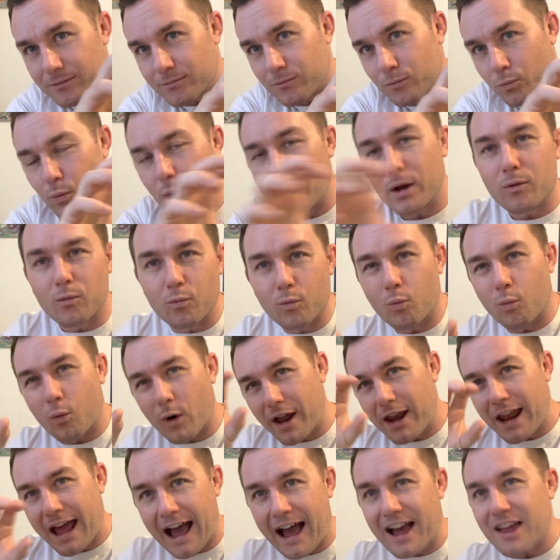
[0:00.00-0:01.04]

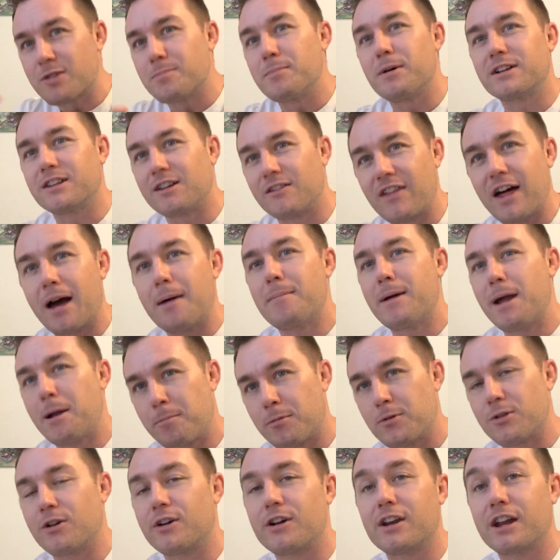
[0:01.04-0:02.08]
what aspect of that paper
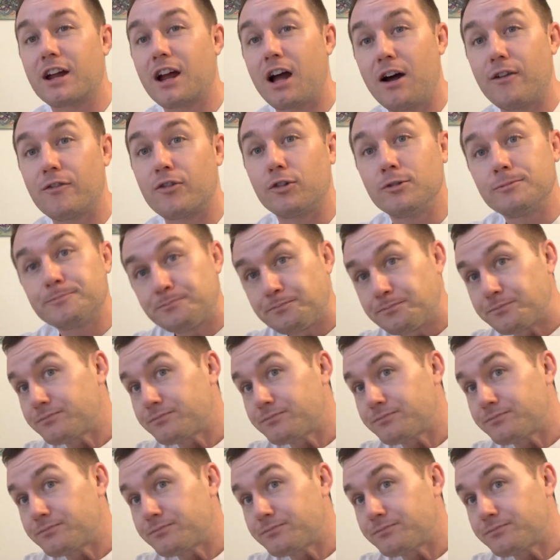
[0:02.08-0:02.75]
they're going to cover.